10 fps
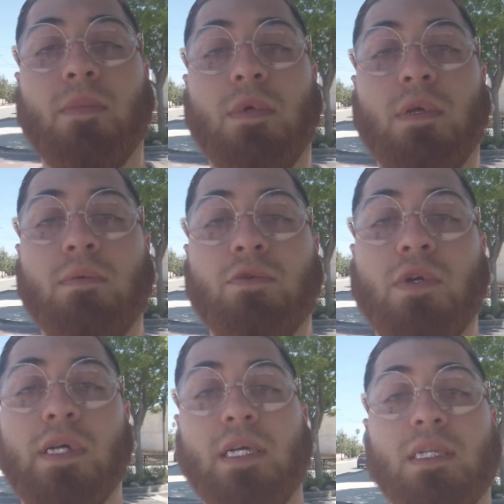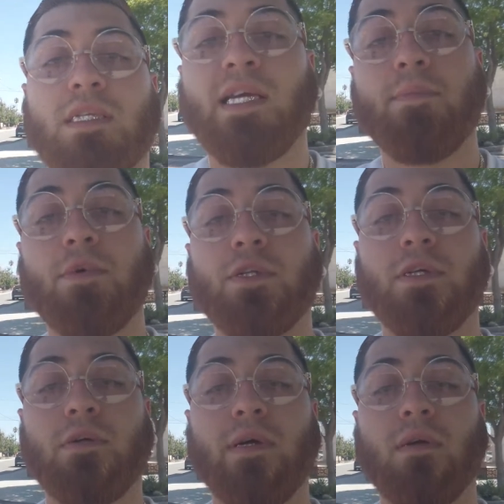I'm trying to get this camera to
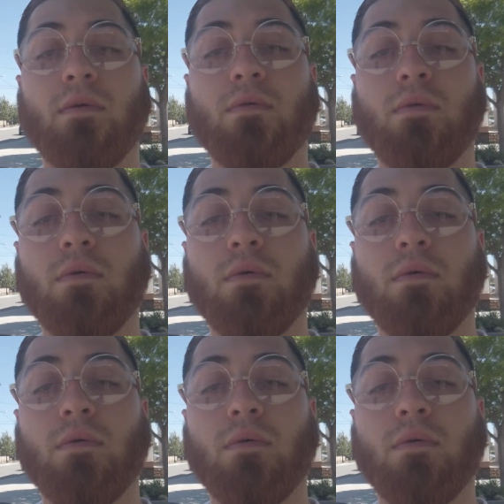turn around.